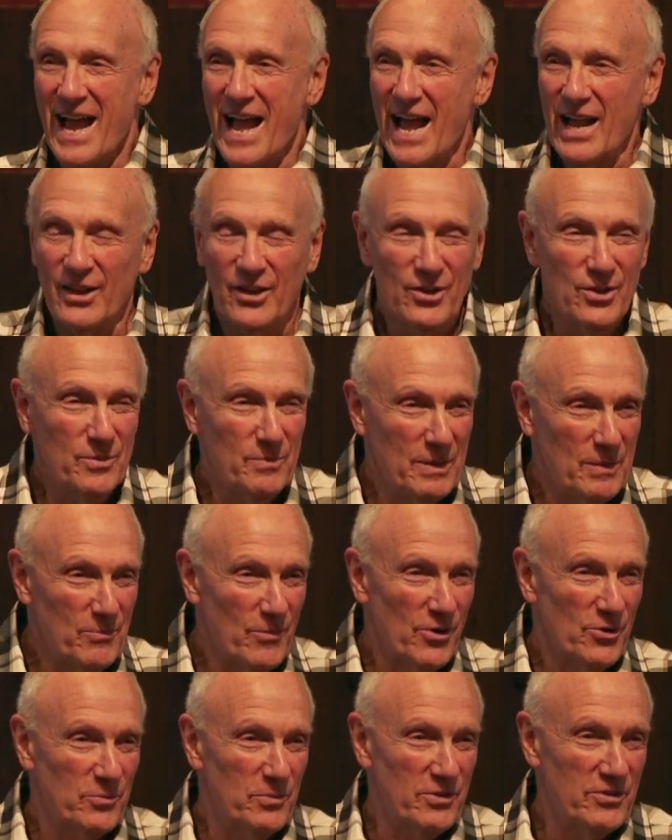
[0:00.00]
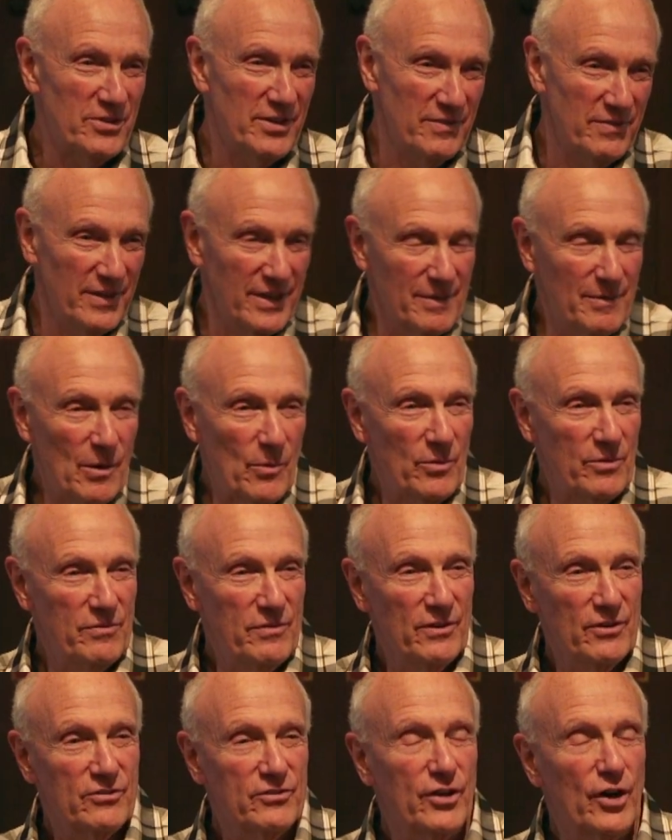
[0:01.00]
And can you be more specific about what
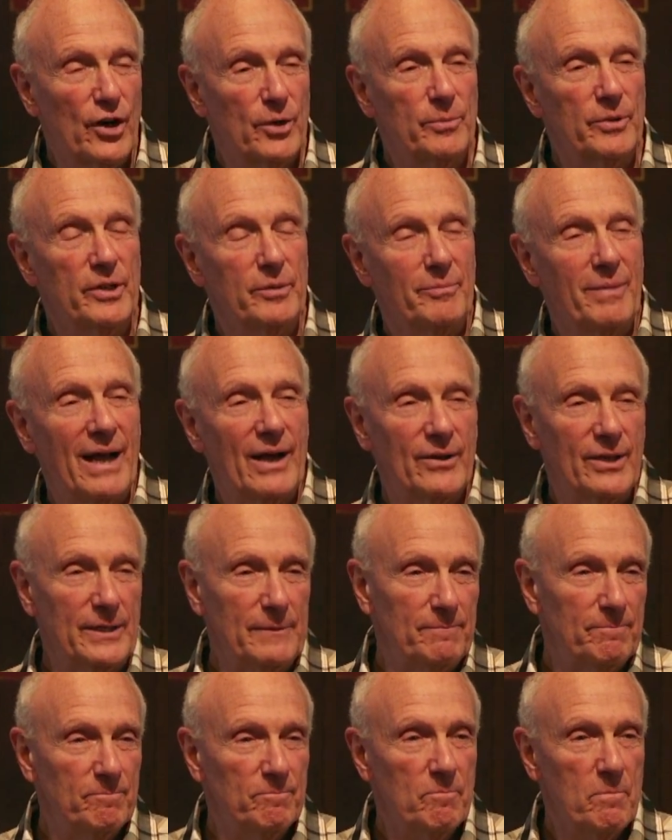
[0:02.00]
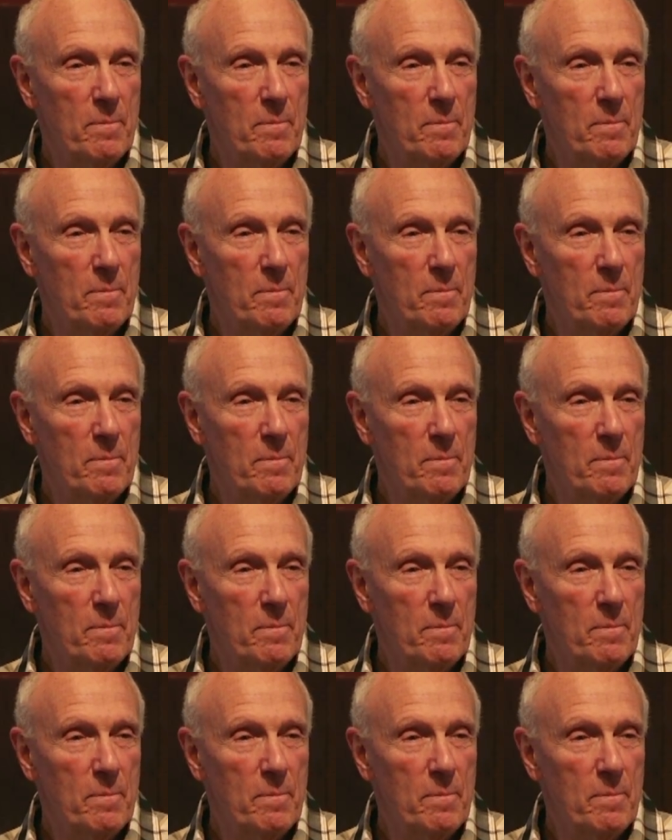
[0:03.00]
feels terrible about it?